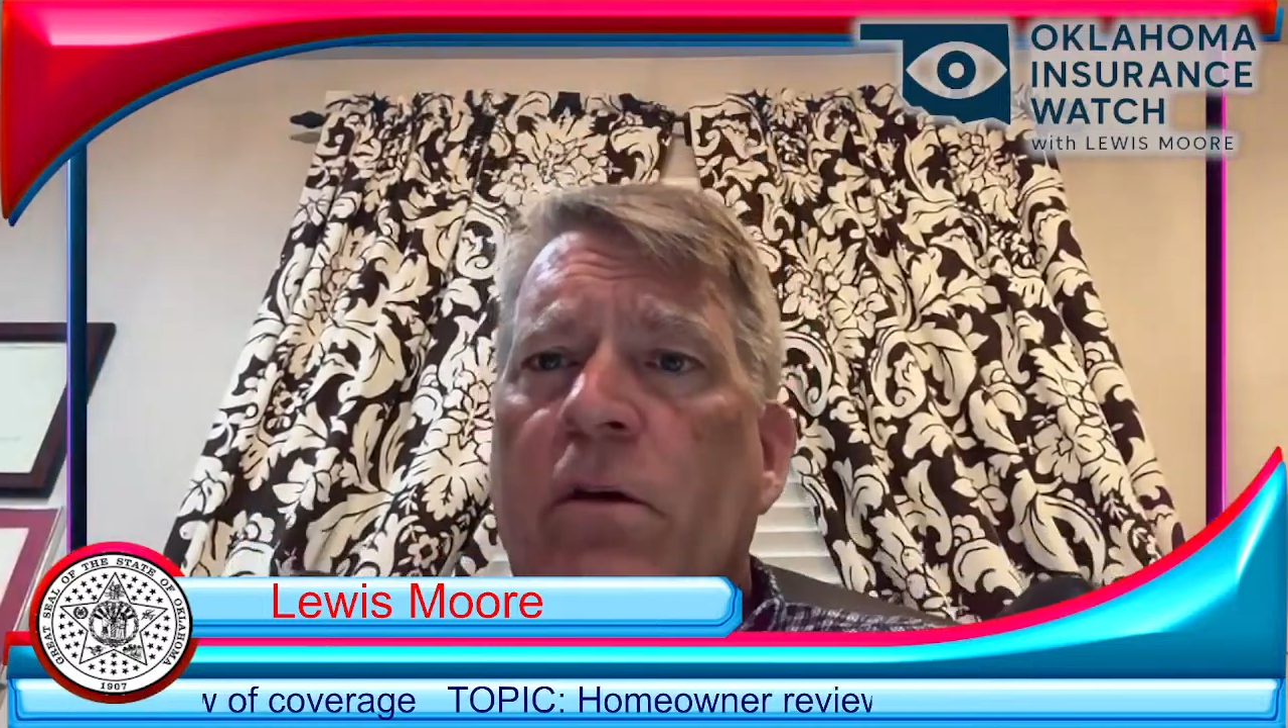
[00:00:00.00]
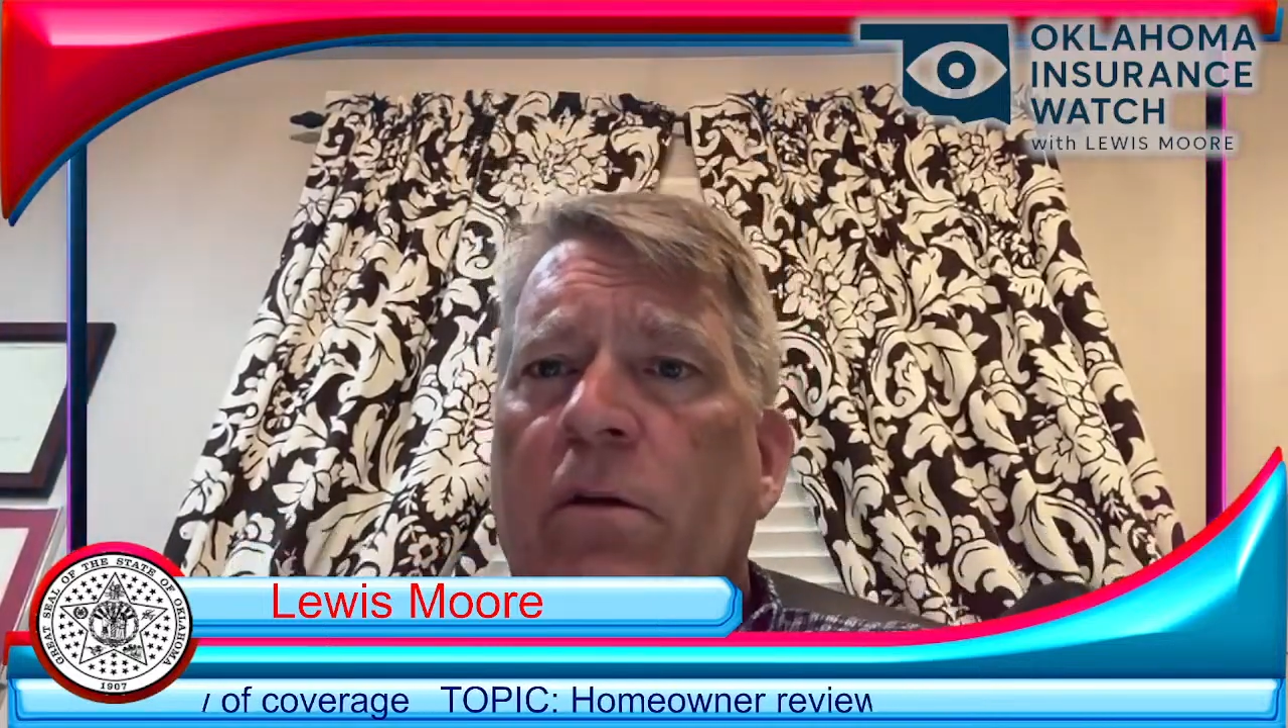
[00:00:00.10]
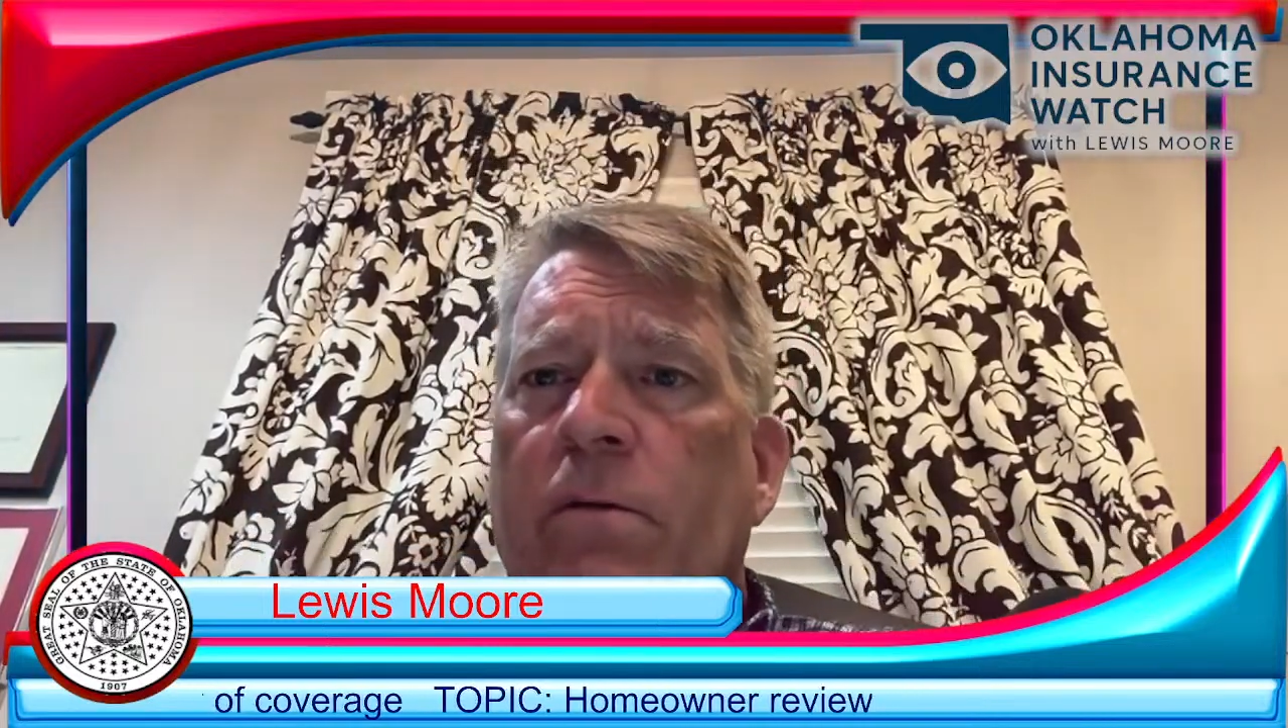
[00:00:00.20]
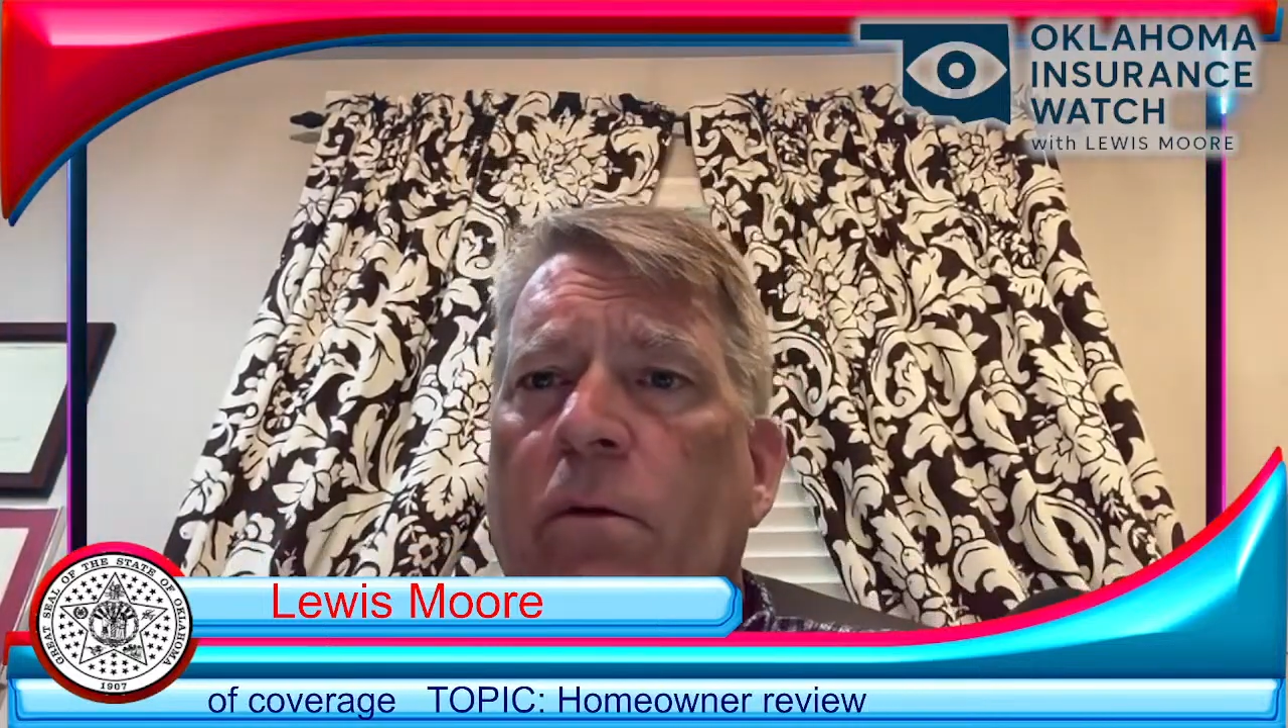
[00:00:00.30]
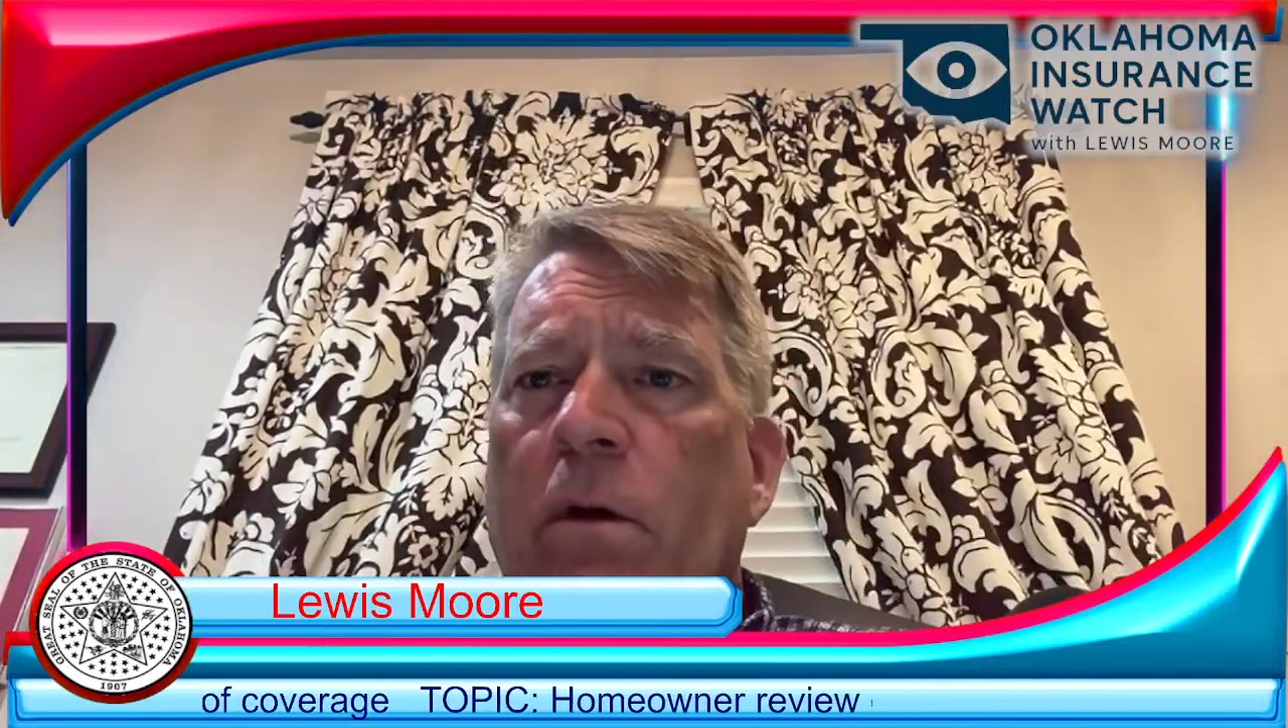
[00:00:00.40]

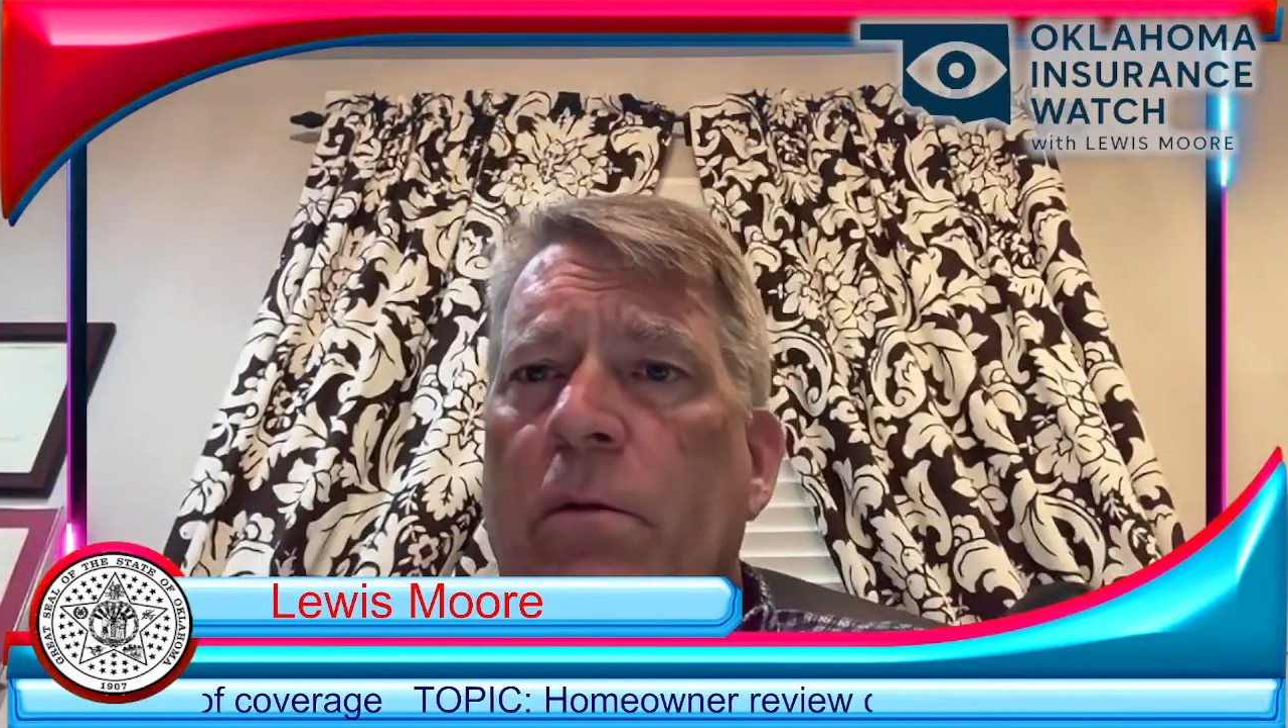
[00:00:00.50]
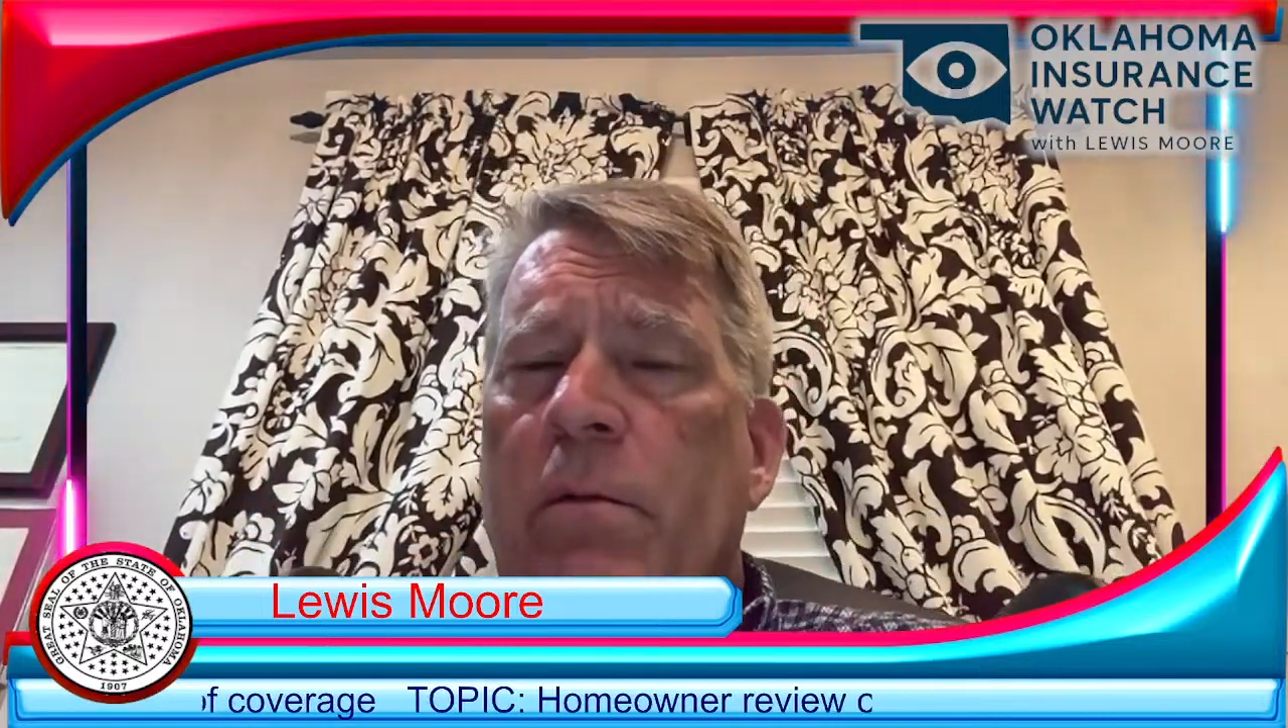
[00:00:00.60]
for